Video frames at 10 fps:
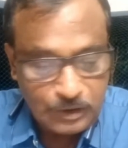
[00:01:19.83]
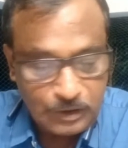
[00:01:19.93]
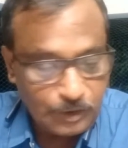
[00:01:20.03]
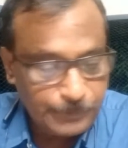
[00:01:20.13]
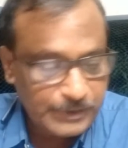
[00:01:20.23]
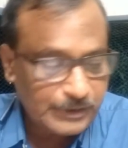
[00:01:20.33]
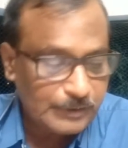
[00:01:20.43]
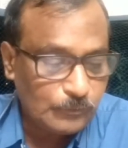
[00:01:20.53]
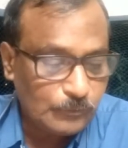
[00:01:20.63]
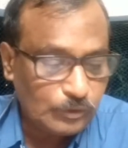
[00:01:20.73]
Operate
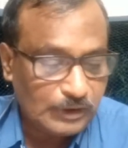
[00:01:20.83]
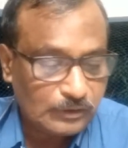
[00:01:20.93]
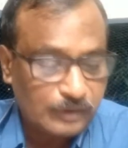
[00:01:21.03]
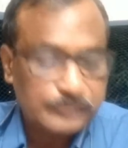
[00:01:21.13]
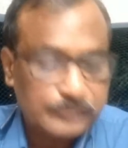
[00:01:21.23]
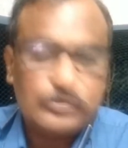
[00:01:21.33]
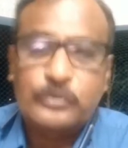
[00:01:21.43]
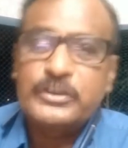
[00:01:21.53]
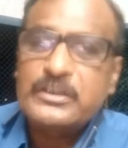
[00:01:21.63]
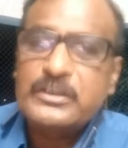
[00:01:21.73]
on more than no, so
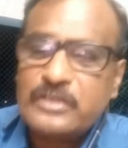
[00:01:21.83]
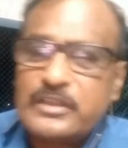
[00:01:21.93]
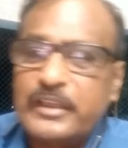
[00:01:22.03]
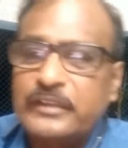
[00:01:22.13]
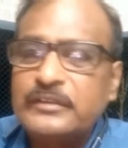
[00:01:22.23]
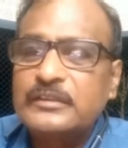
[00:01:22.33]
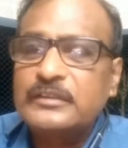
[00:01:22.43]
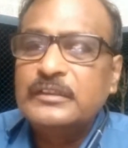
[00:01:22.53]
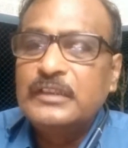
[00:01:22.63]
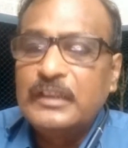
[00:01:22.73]
in such case,
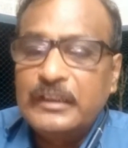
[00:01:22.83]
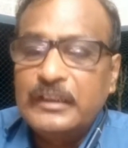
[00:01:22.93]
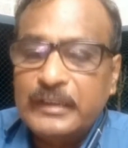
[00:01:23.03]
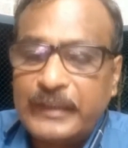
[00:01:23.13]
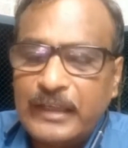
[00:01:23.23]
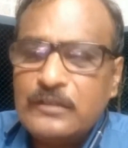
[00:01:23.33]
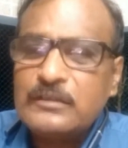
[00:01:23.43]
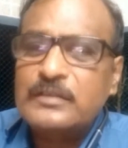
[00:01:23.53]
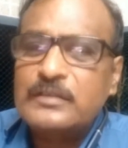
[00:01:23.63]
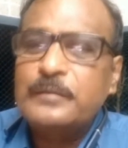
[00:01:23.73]
he cannot
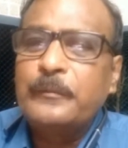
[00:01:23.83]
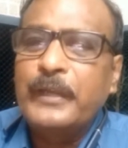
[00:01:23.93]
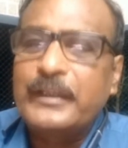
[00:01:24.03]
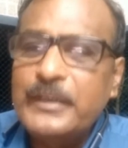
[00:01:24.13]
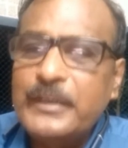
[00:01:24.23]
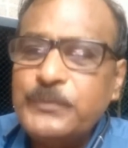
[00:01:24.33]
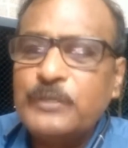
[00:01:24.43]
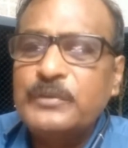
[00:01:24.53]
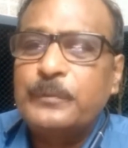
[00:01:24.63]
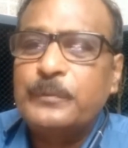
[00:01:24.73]
make gift
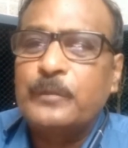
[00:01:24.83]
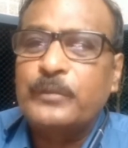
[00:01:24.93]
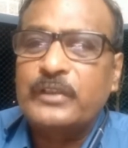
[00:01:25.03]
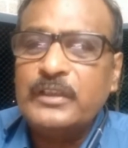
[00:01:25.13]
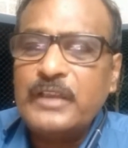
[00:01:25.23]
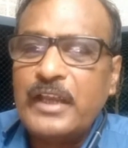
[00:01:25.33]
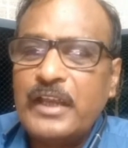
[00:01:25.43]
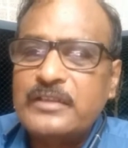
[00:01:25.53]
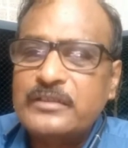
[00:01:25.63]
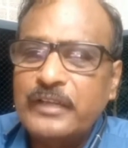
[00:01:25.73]
of the property
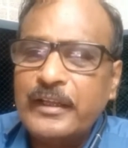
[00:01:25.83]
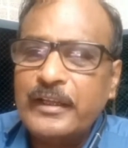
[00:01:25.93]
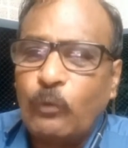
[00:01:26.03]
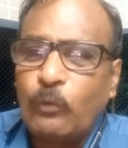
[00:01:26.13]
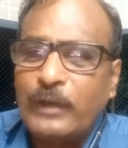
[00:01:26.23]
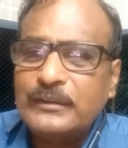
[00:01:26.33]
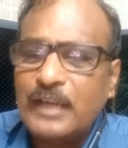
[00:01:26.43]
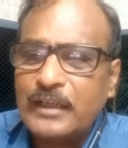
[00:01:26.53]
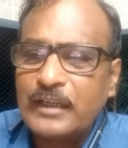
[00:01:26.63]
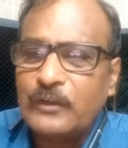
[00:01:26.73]
exceeding
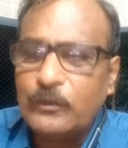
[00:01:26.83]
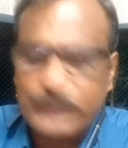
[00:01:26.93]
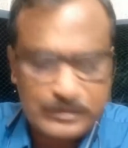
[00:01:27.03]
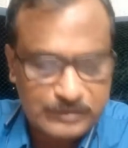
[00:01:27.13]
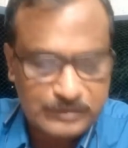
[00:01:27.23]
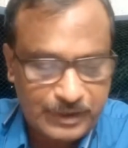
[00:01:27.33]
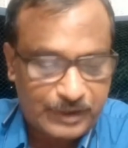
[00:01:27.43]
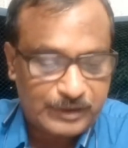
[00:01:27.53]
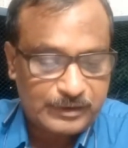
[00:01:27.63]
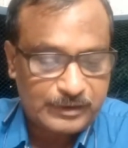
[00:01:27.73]
1/3 of his
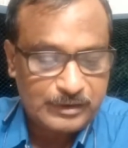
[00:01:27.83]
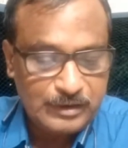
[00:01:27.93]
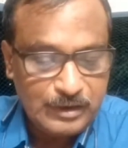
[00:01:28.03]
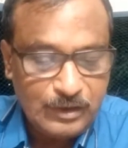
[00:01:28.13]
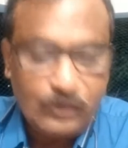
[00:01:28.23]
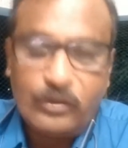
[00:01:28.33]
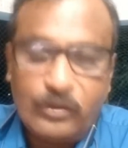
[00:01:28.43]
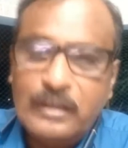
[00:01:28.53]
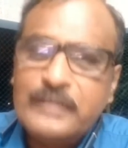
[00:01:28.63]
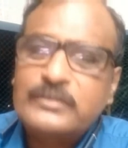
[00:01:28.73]
share
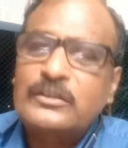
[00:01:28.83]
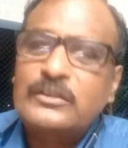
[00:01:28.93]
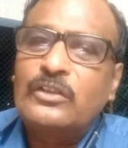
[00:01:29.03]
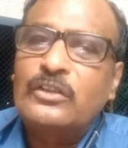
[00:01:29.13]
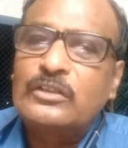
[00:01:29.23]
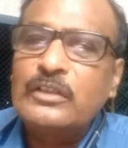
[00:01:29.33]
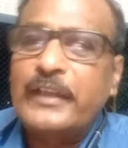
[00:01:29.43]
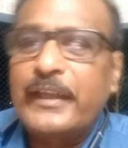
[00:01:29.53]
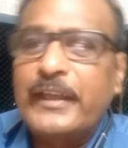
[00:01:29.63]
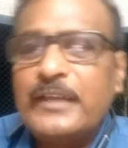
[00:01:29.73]
unless other
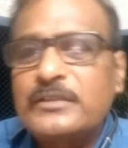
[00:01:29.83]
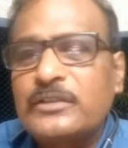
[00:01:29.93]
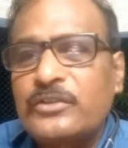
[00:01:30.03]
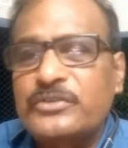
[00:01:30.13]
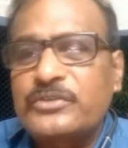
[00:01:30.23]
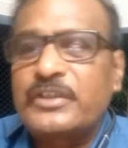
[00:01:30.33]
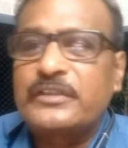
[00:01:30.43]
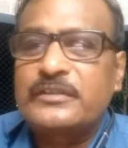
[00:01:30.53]
heirs consent.